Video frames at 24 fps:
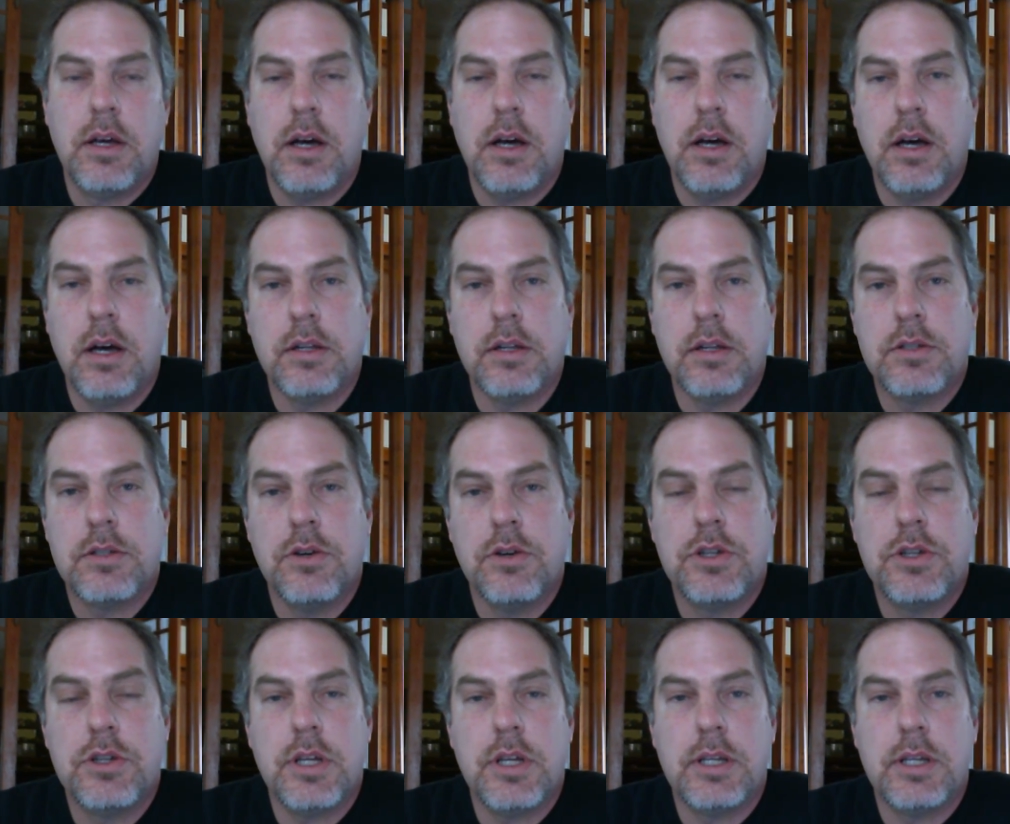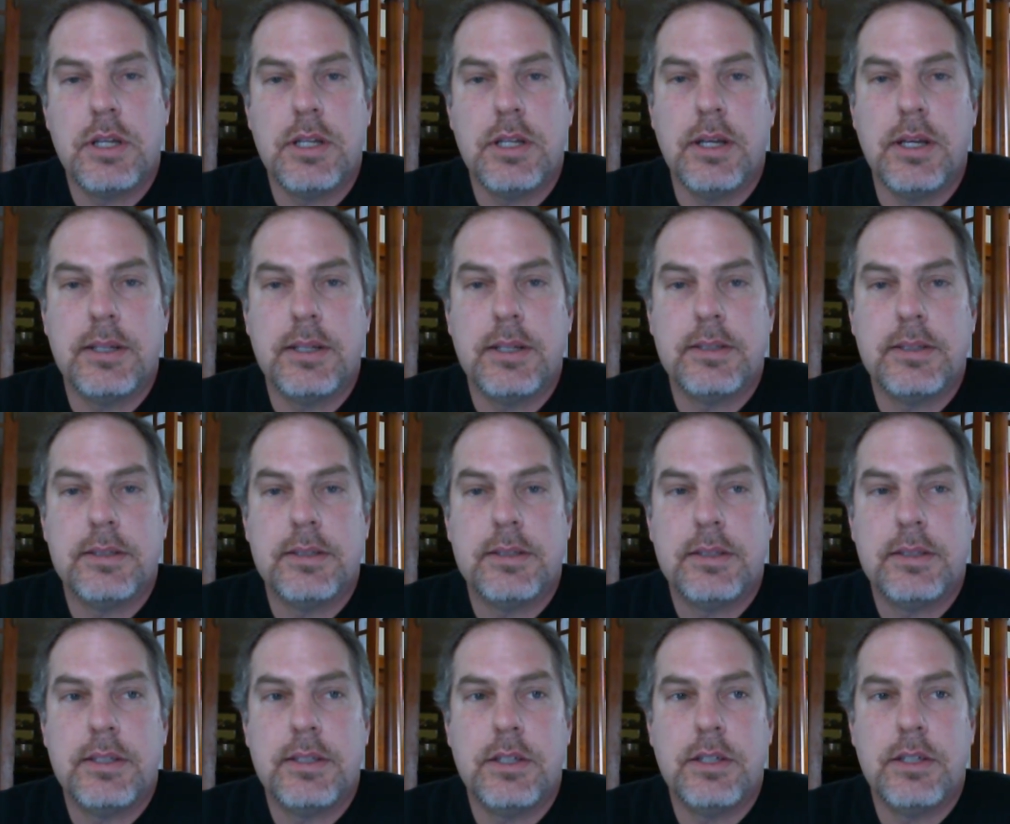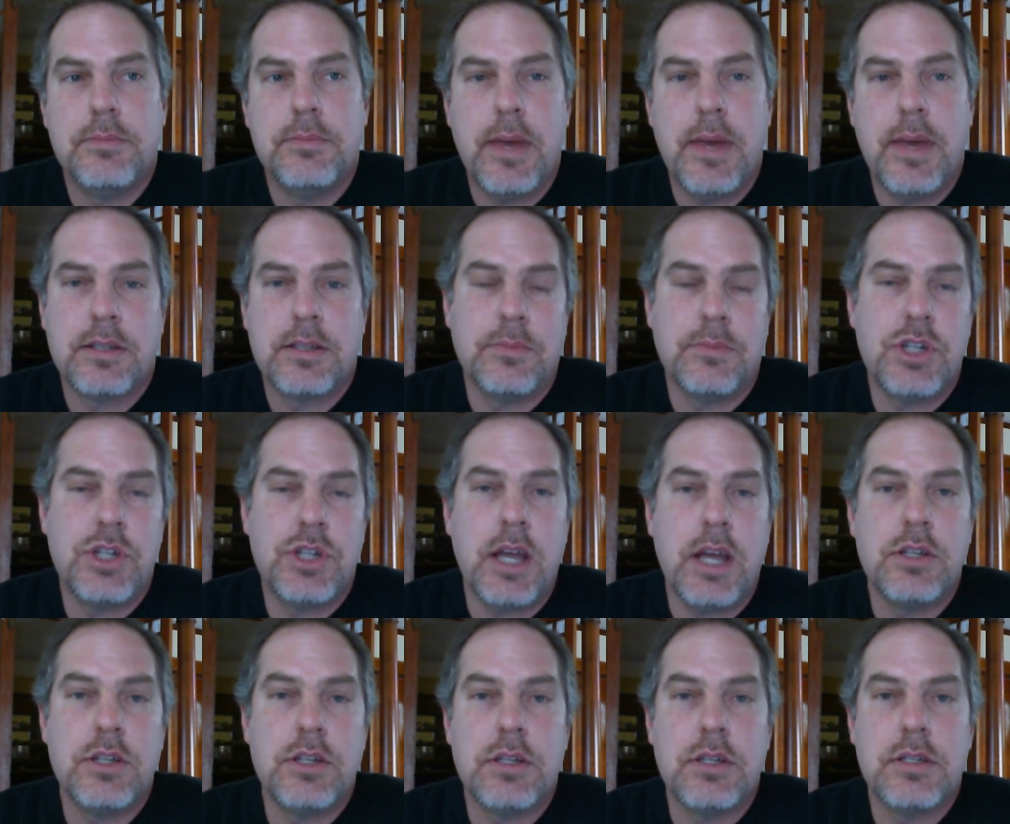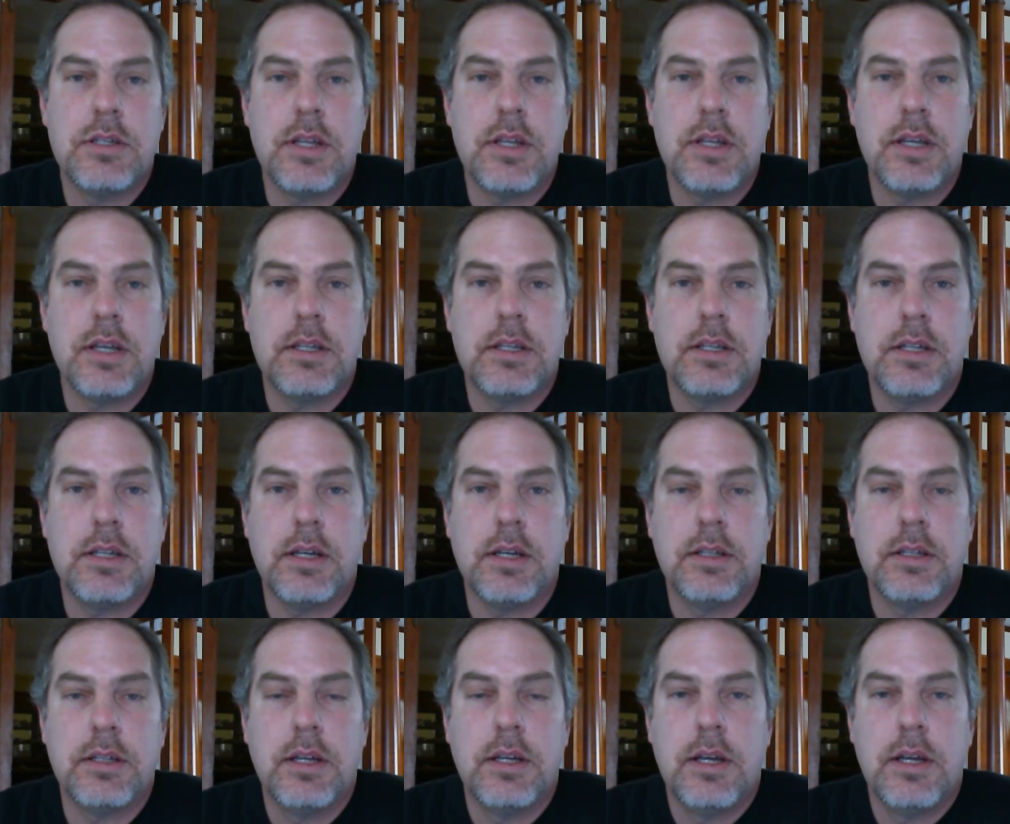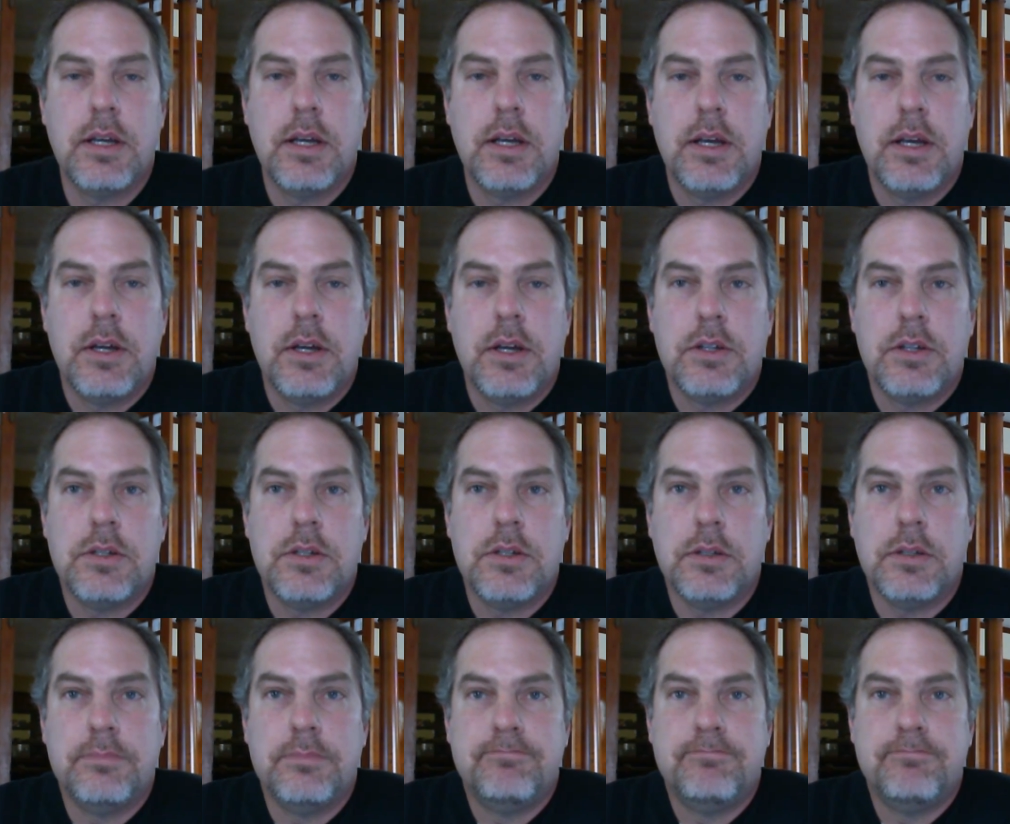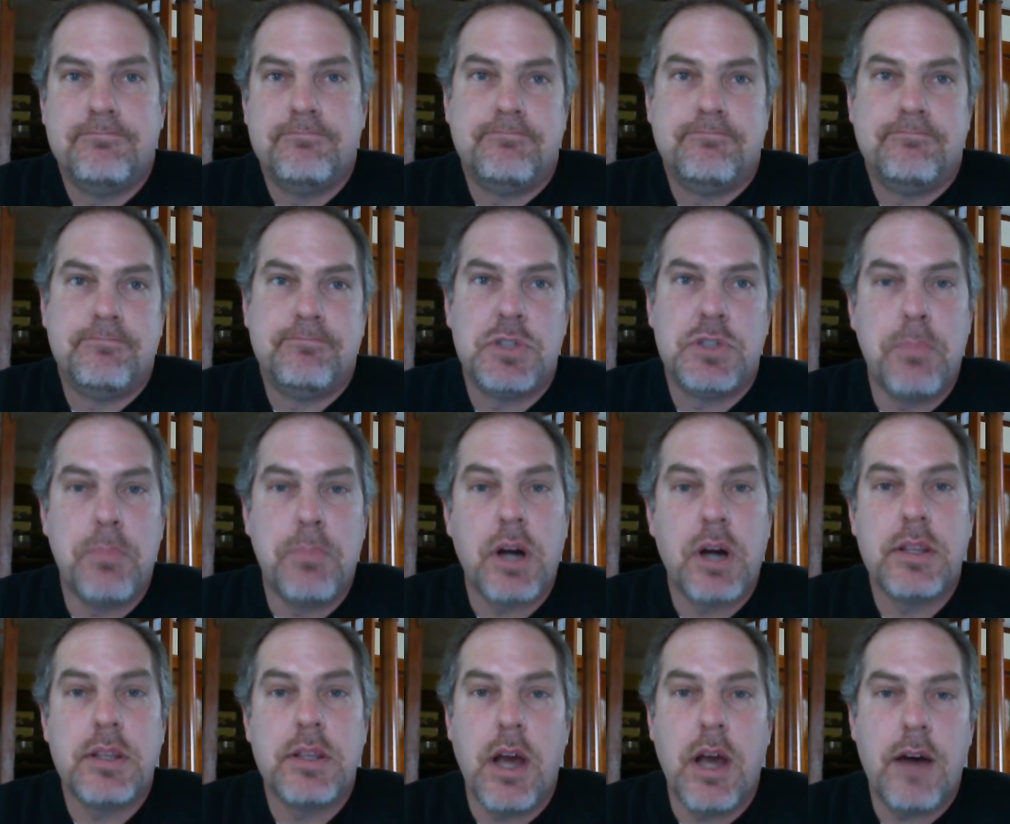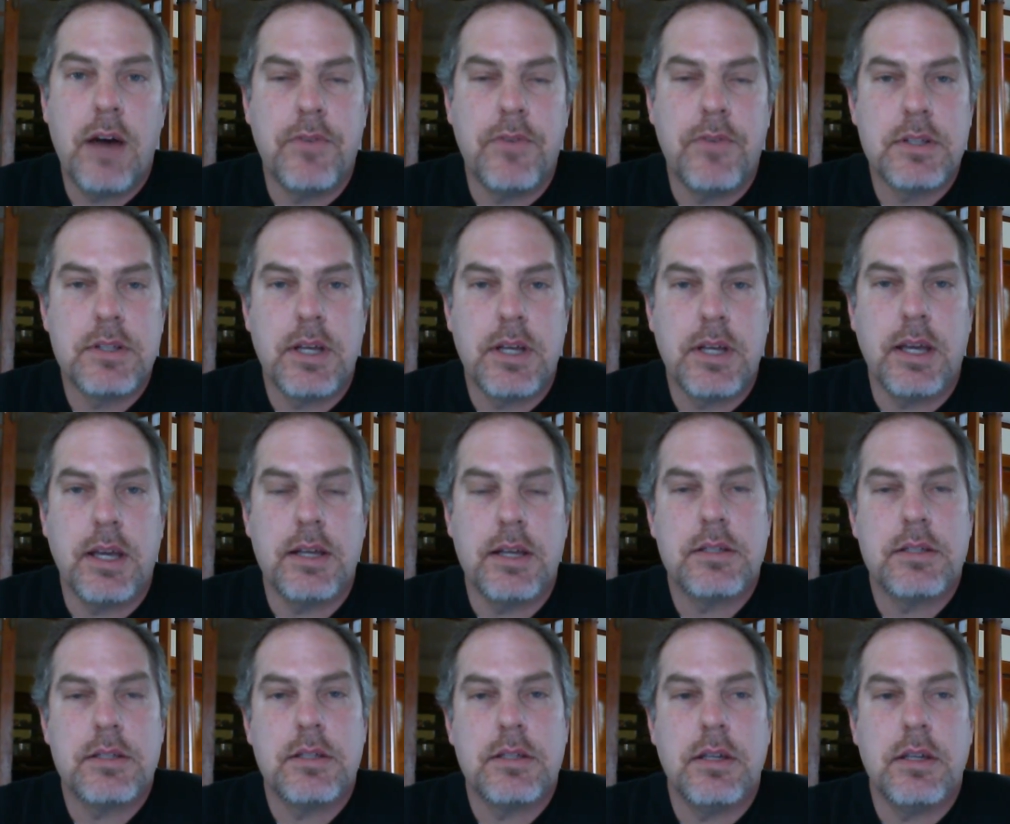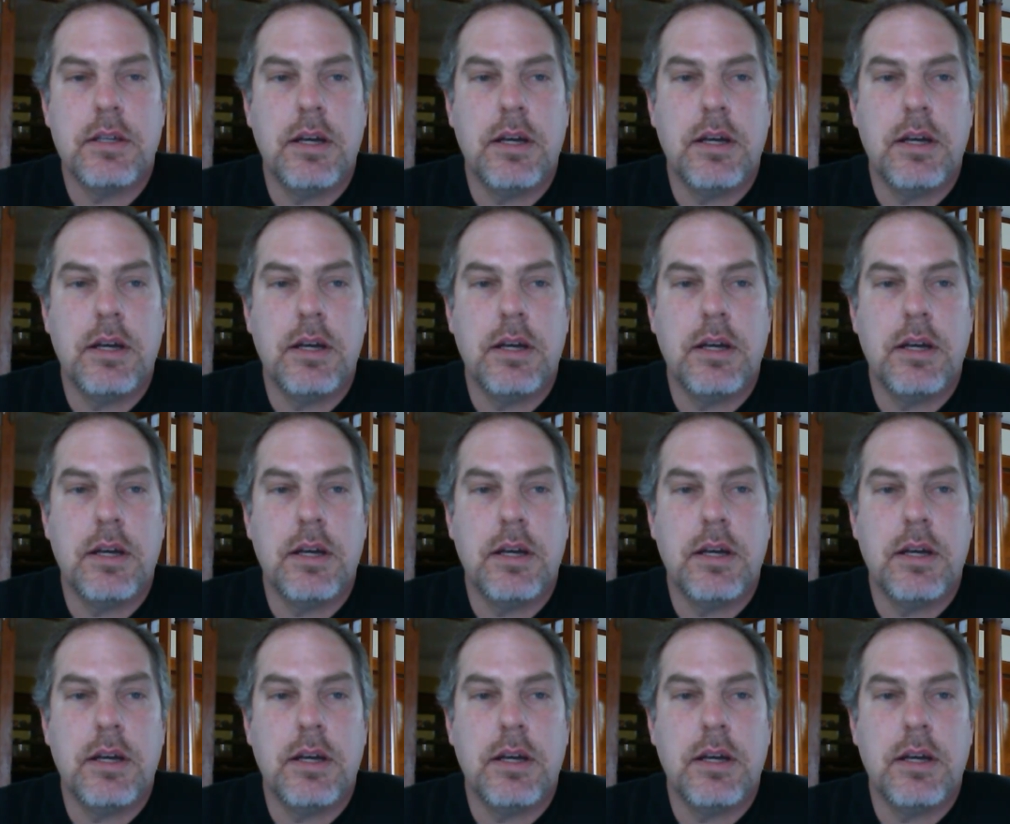Scioscia to make some changes and to spark the offense, I guess.